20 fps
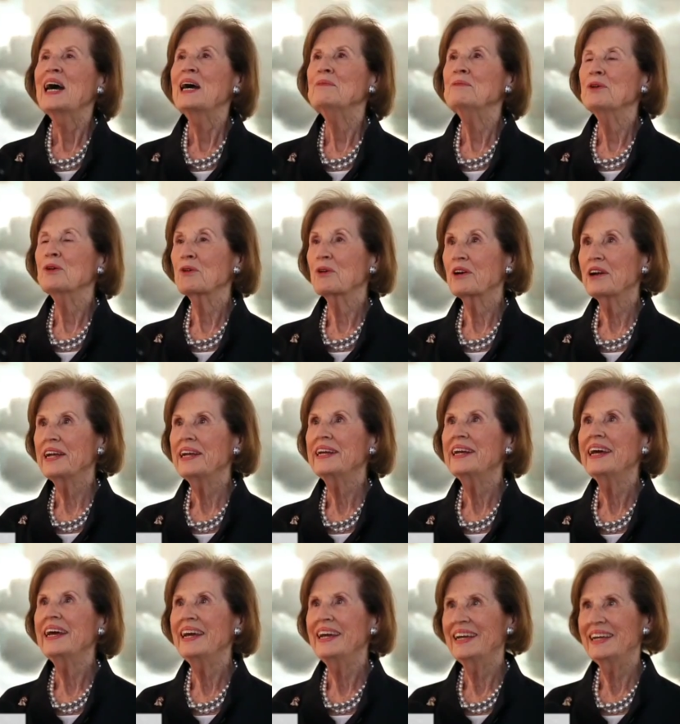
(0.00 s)
I'm Noreen
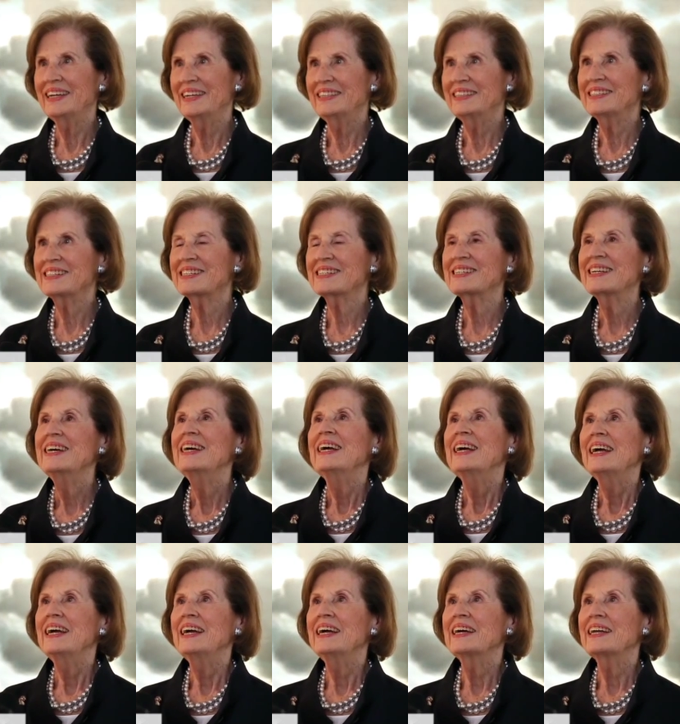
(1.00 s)
Haynes,
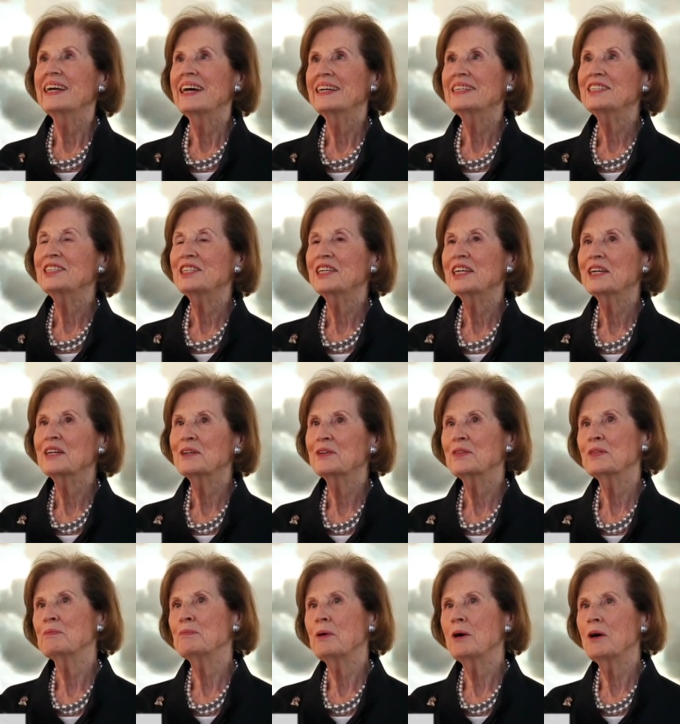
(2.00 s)
and I
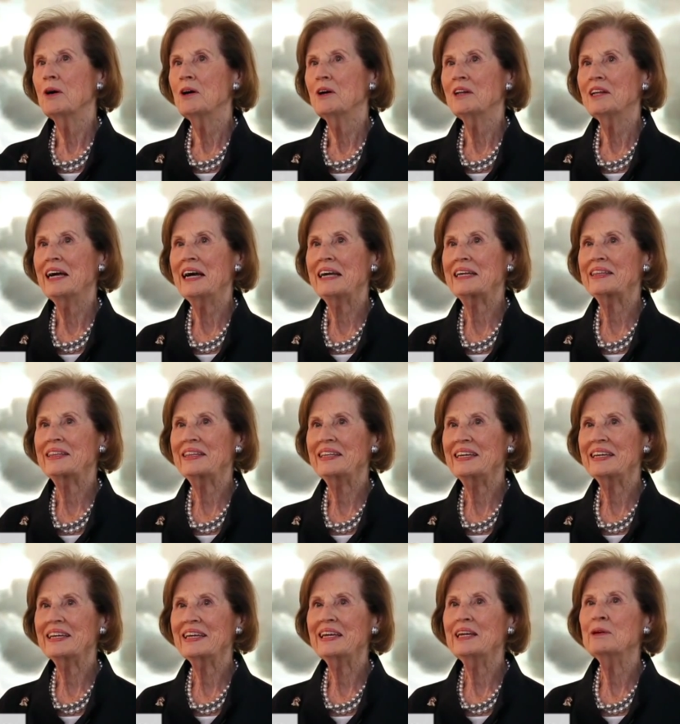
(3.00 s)
chaired the ball, I
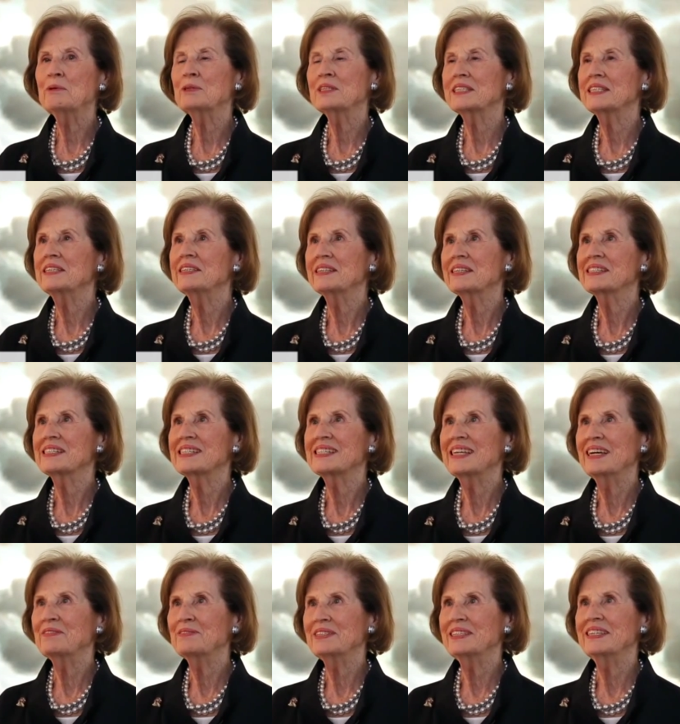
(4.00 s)
think it was in the
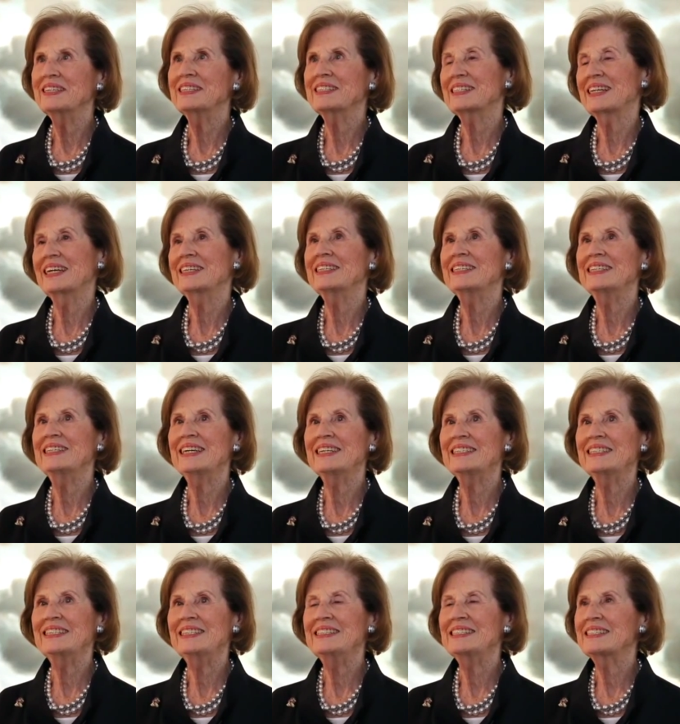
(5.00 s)
70s, like
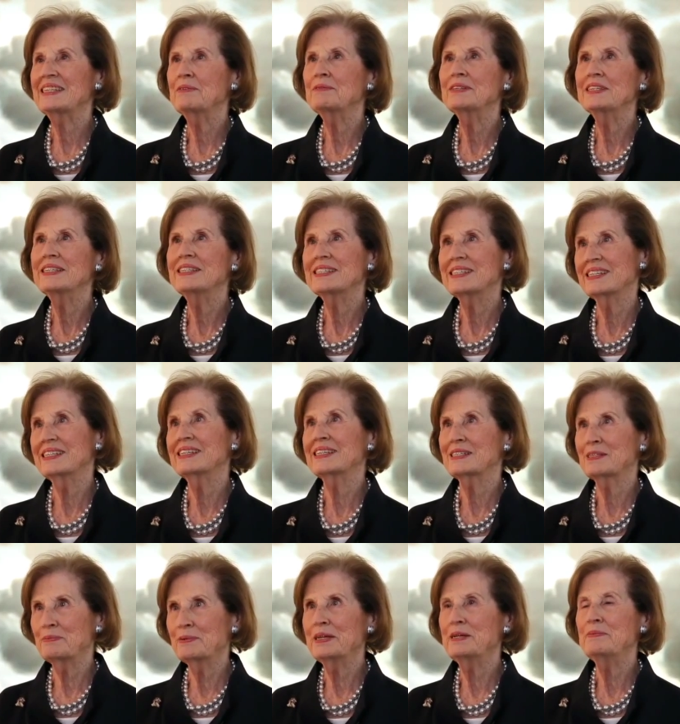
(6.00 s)

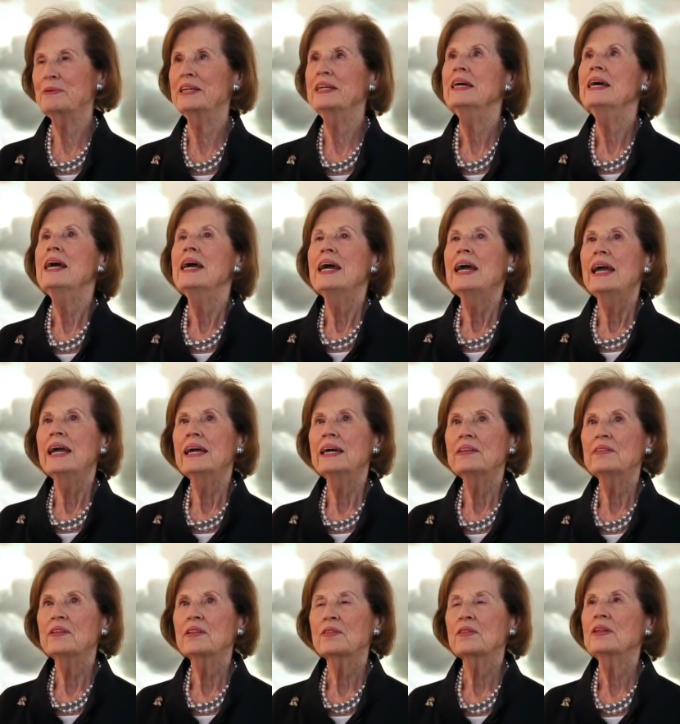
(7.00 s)
1976 maybe,
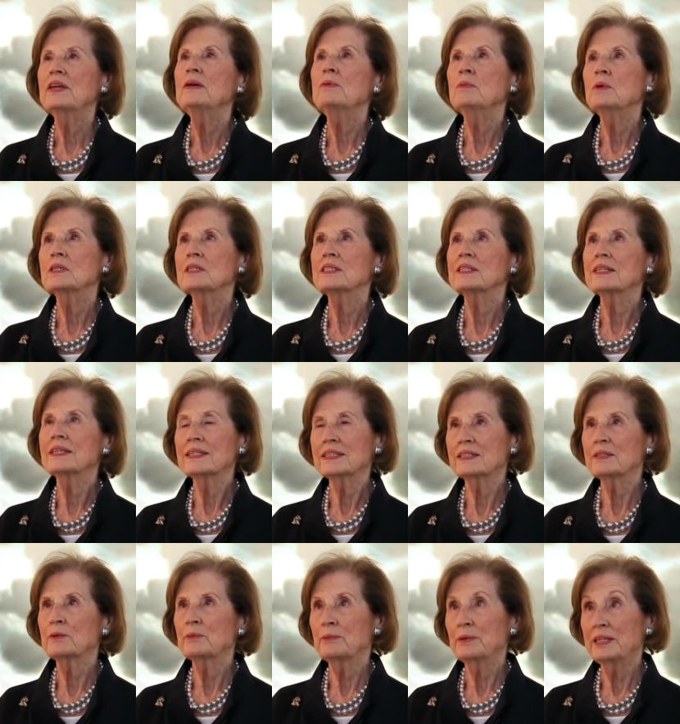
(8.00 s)
and the theme was
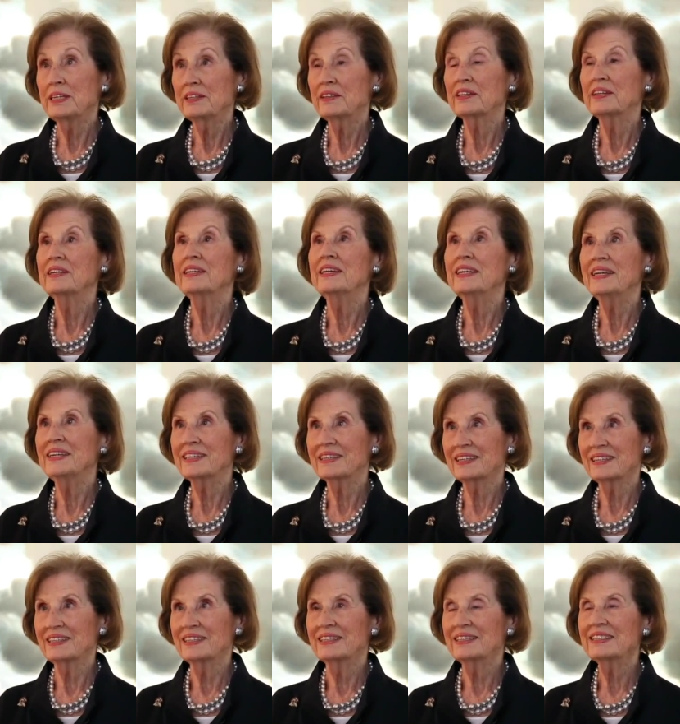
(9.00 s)
Elizabethan
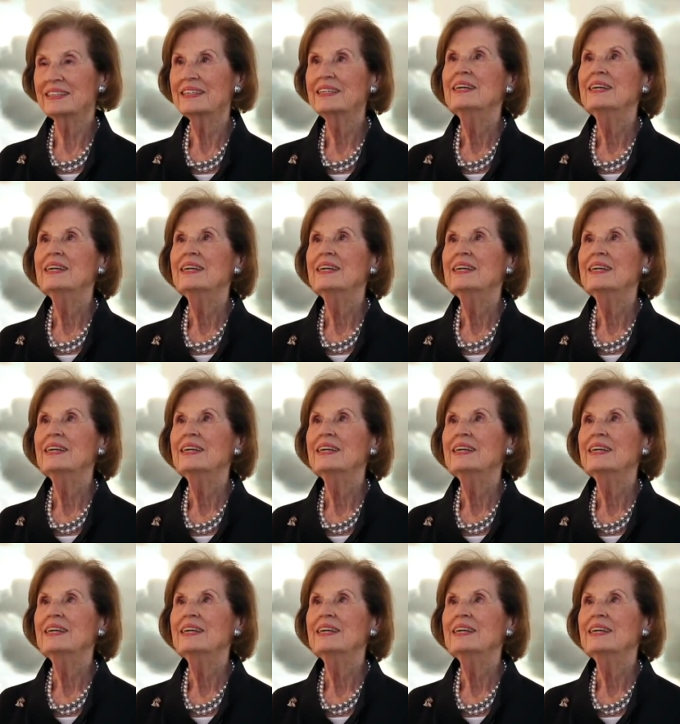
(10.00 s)
England.